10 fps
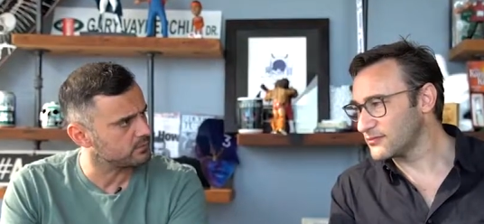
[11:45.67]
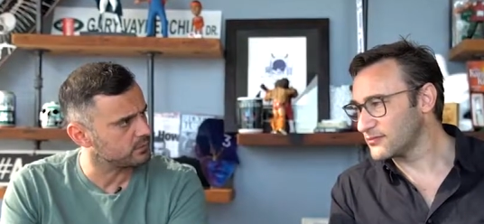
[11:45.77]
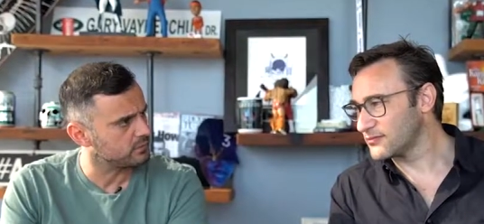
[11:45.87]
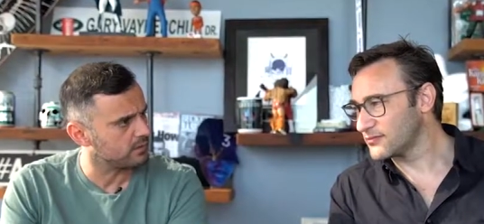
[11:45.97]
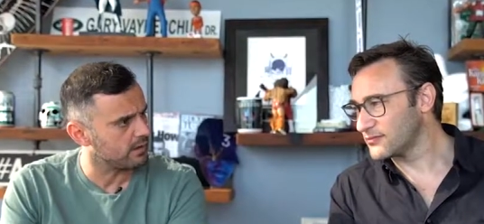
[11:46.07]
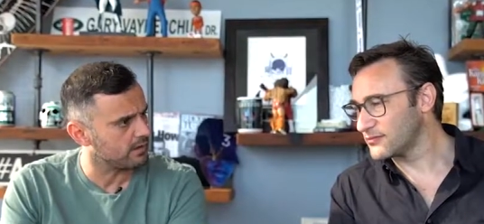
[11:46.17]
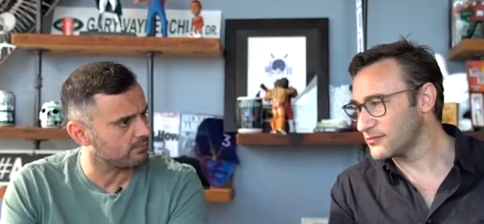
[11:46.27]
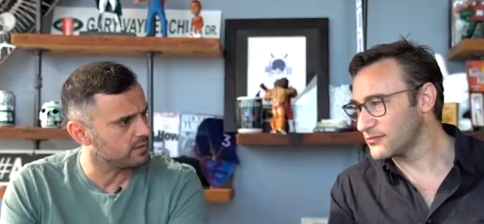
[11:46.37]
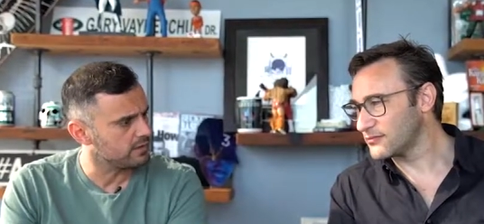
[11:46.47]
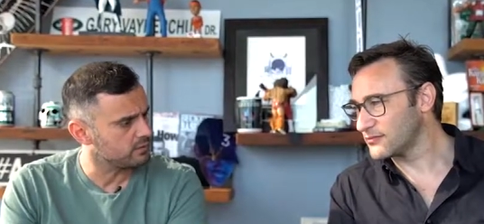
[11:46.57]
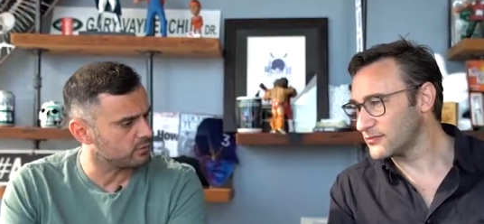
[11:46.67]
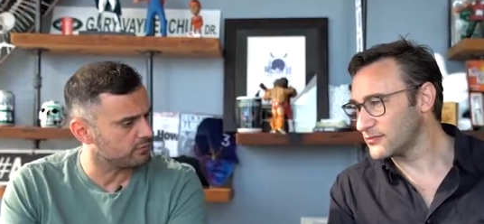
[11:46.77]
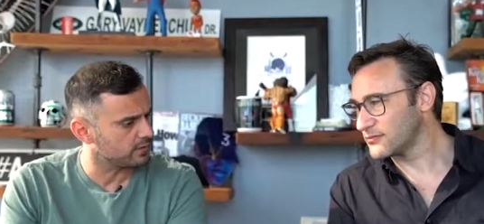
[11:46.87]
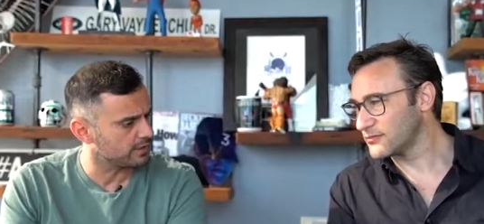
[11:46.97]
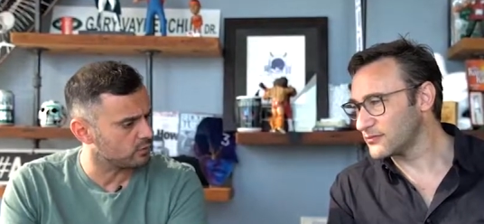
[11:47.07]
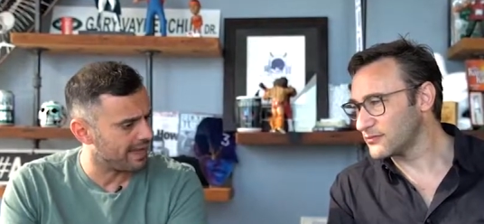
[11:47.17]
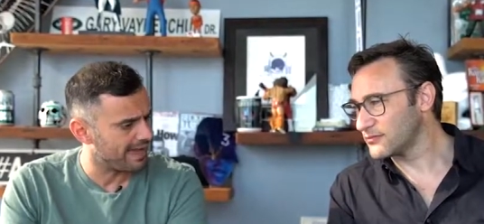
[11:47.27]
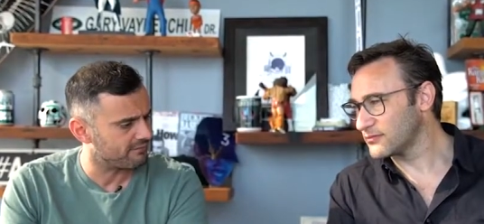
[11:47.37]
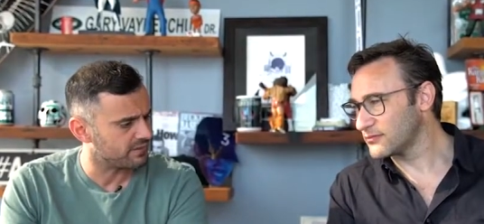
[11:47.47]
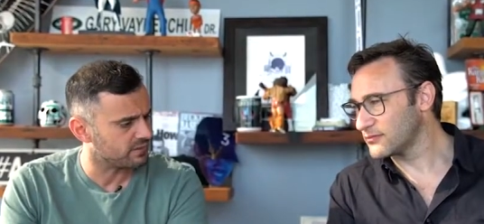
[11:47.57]
Speaker 1: Do you um, do you feel like you
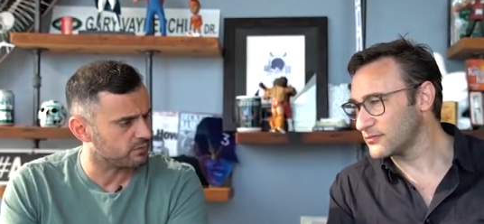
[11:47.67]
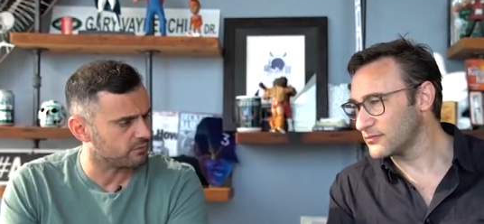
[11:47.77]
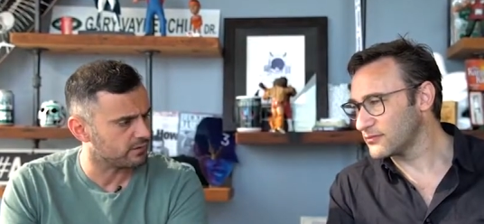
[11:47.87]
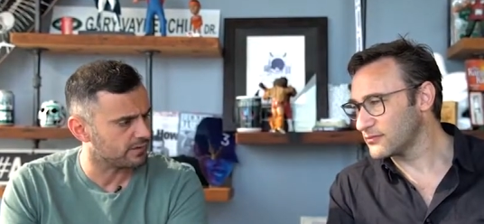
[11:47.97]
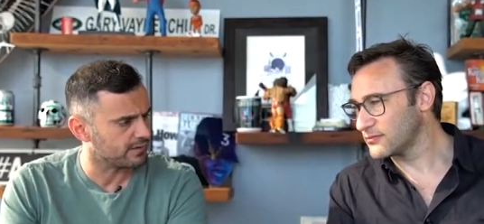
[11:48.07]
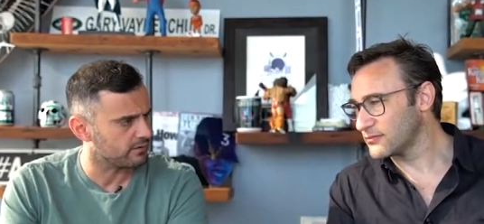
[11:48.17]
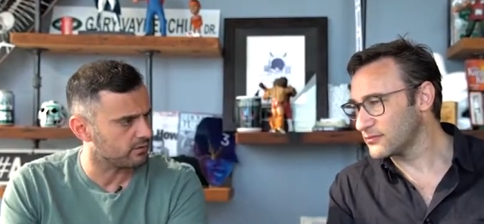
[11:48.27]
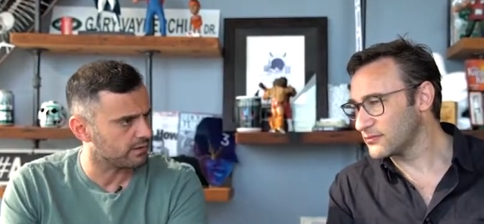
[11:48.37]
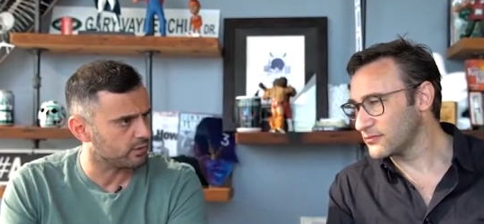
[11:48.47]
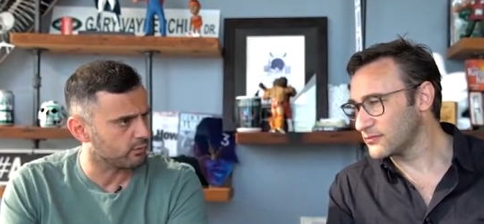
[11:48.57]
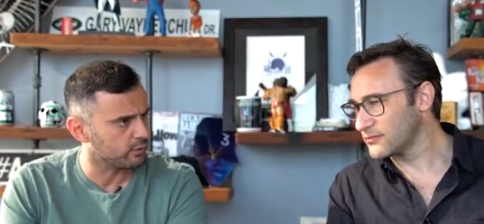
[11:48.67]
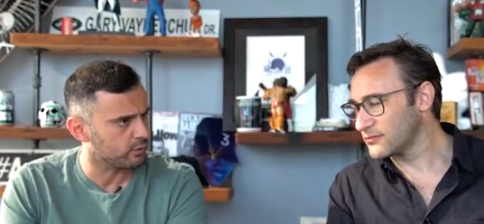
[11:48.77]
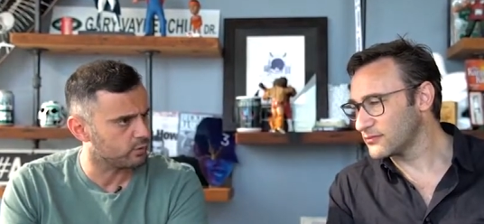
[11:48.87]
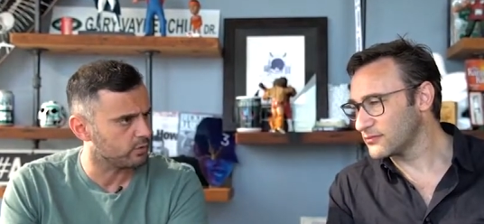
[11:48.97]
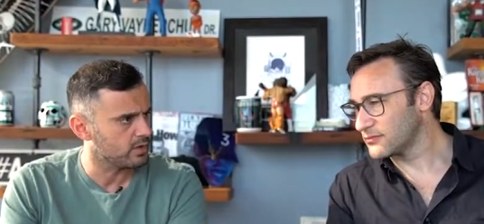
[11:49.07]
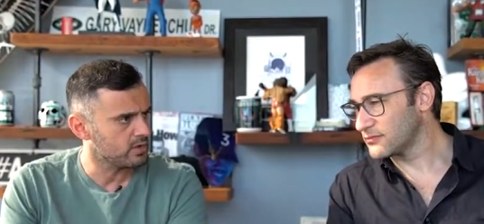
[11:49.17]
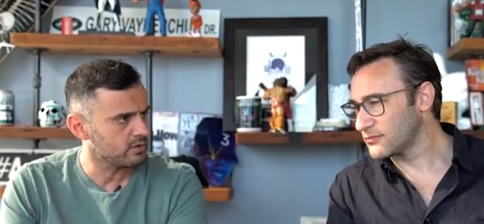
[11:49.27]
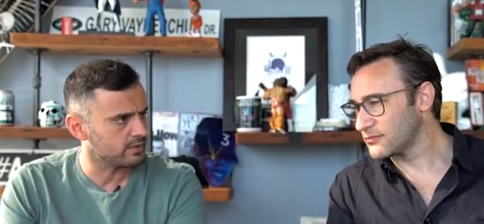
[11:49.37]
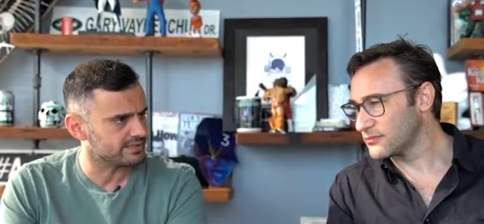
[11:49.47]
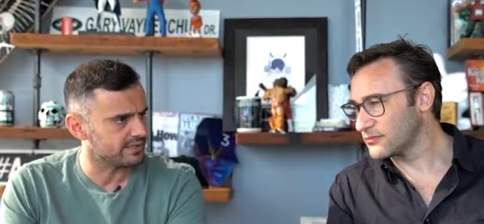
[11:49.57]
have it? Do you feel like it, it grew?
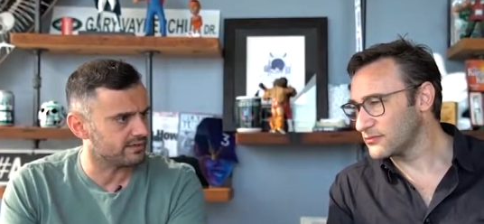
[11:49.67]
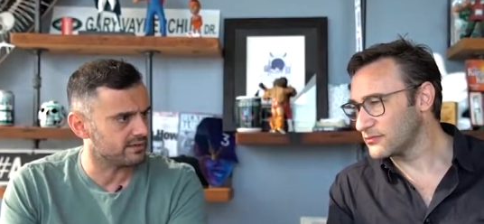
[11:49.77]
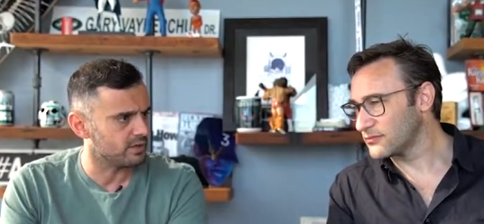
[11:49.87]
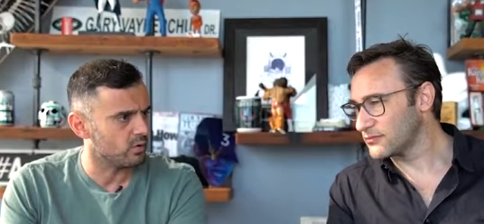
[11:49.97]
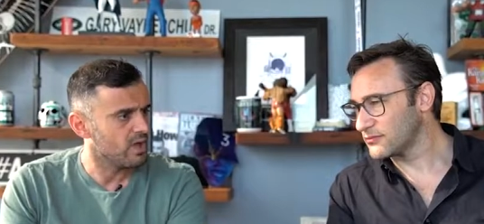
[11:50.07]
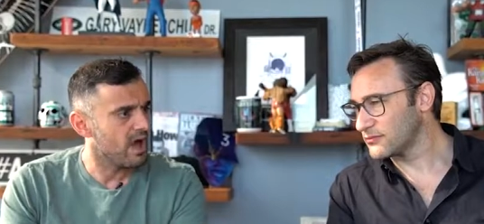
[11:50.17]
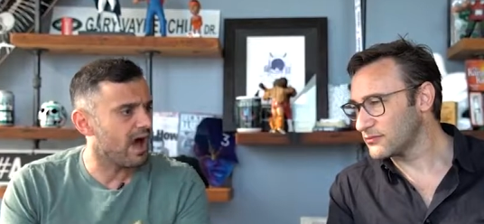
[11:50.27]
Is it you know?